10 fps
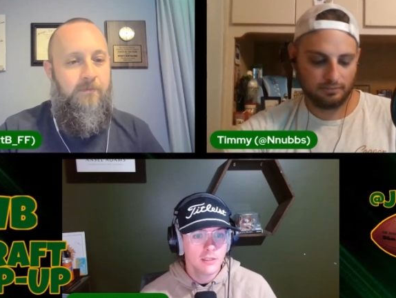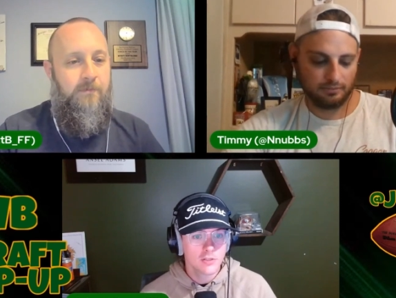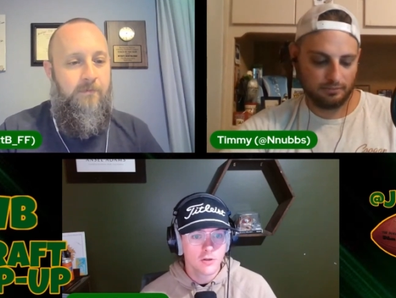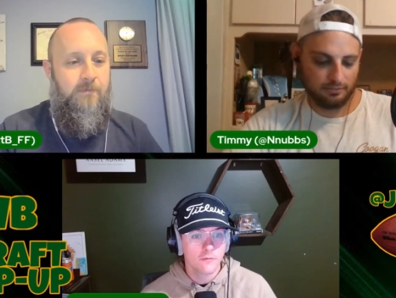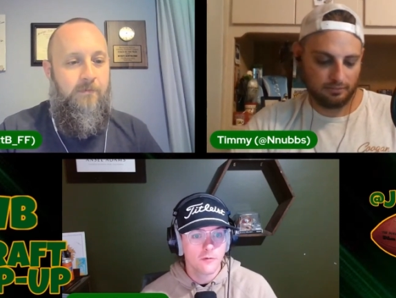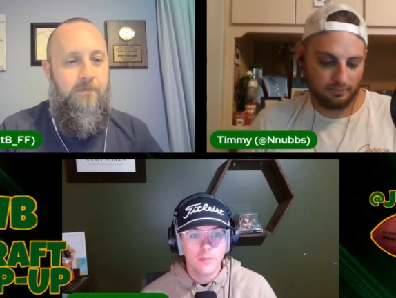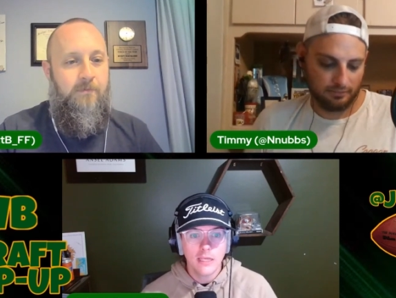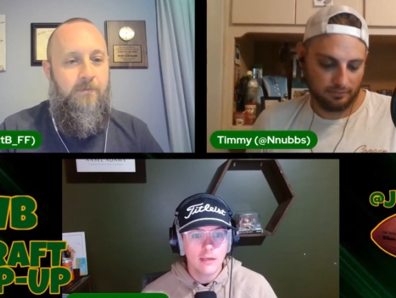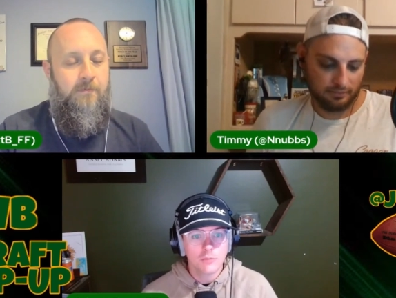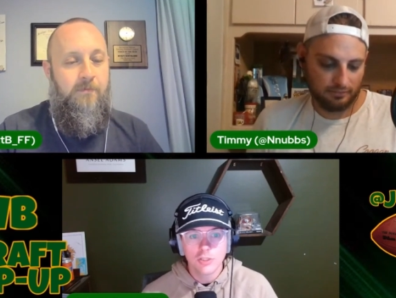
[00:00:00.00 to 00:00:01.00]
Speaker 1: So for
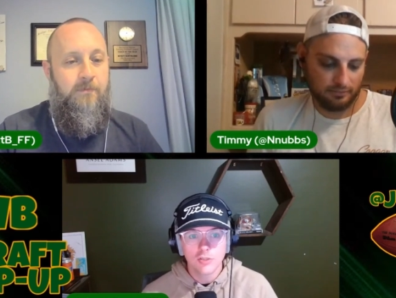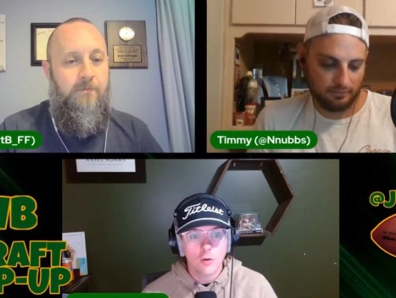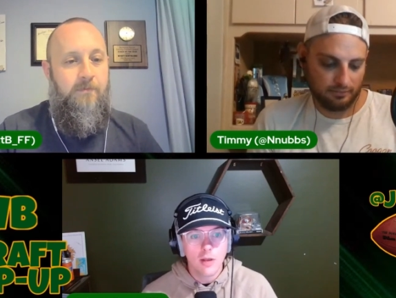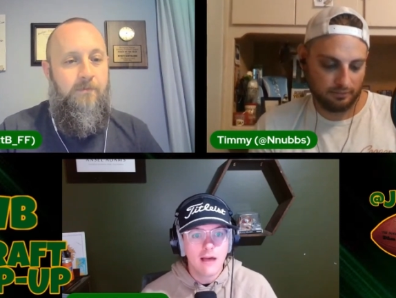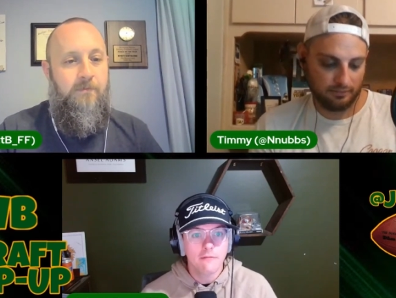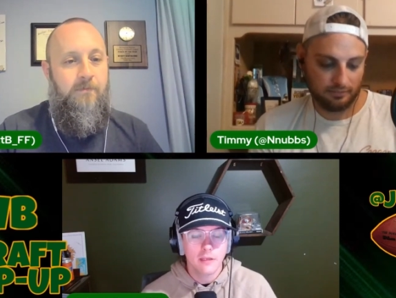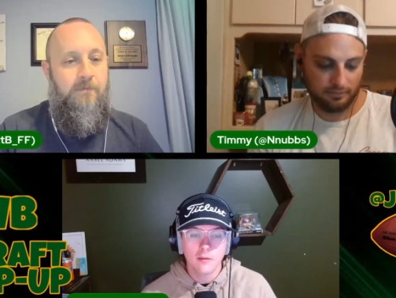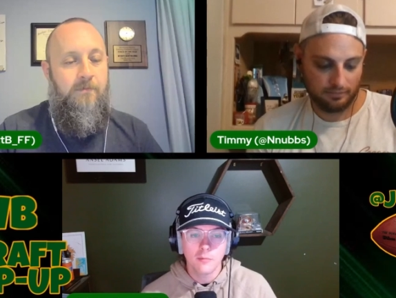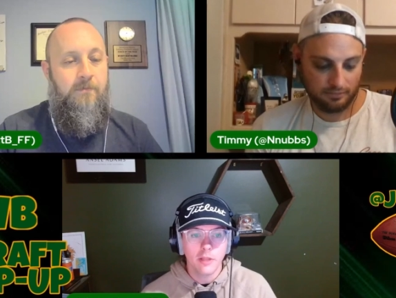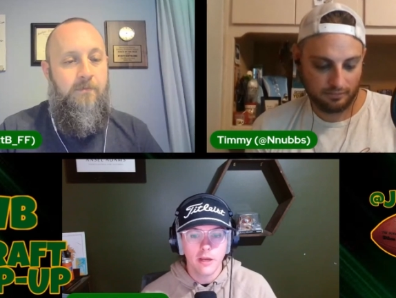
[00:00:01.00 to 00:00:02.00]
me, I'm just so confident in
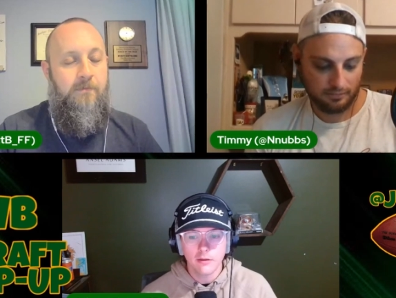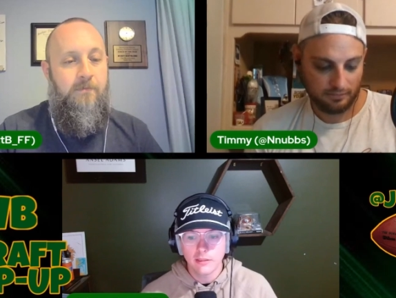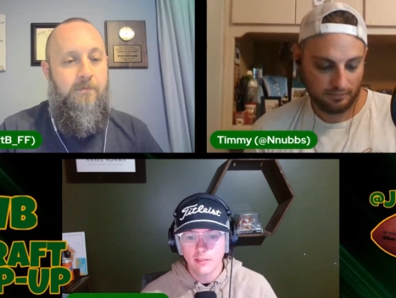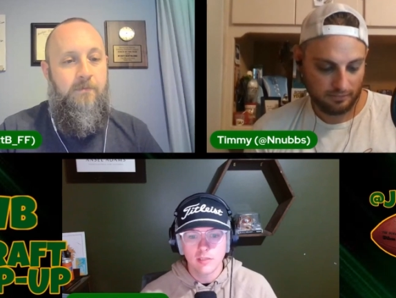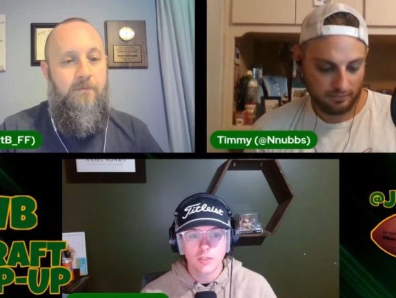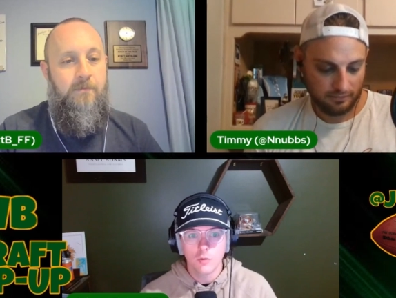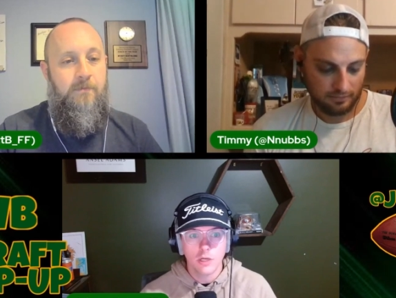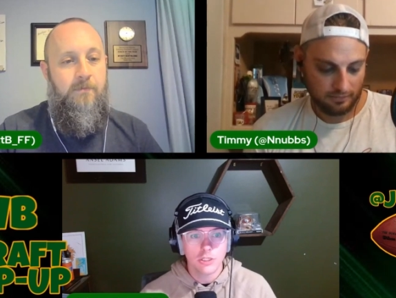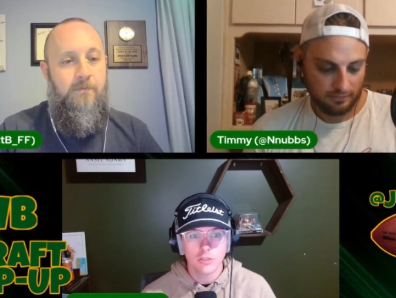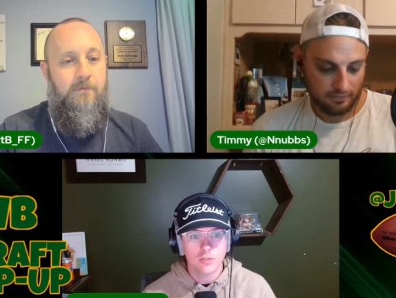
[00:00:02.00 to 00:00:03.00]
the player that the
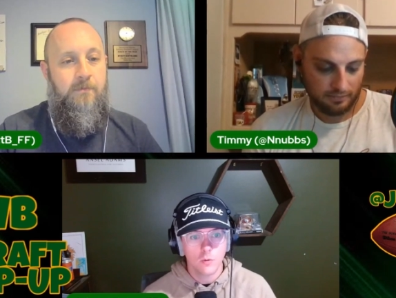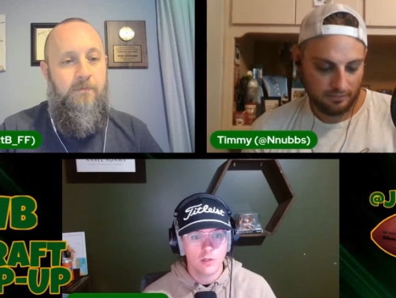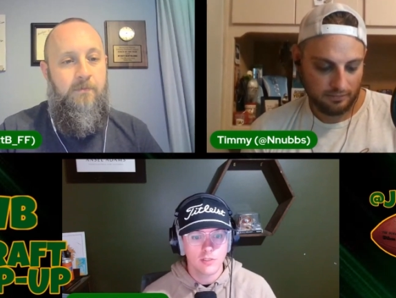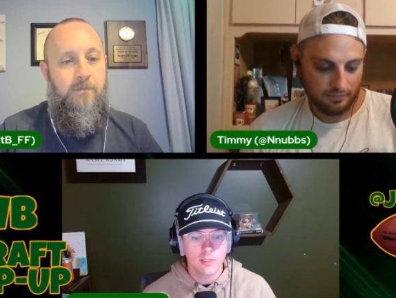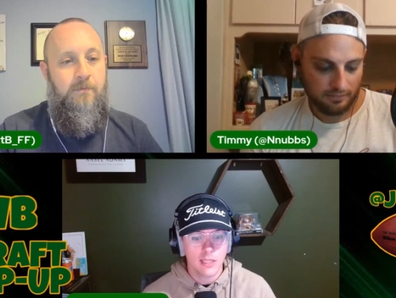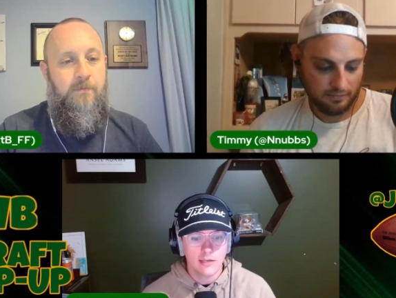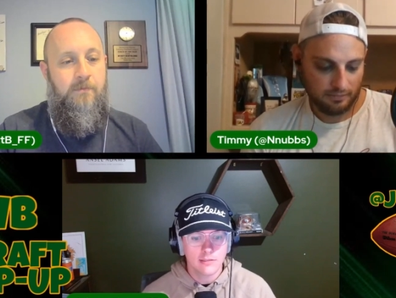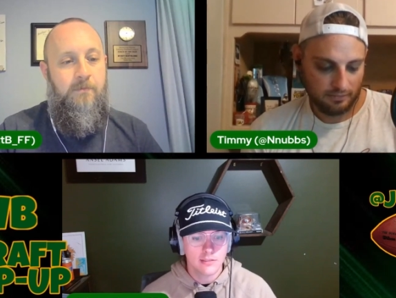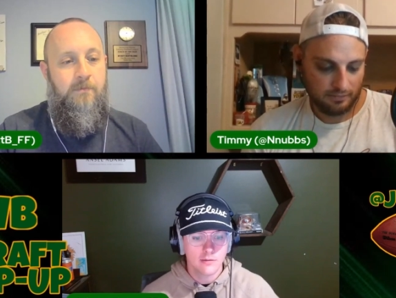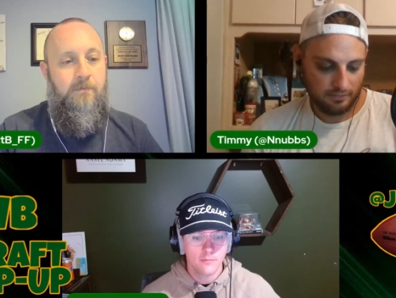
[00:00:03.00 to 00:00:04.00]
situation just worries me less.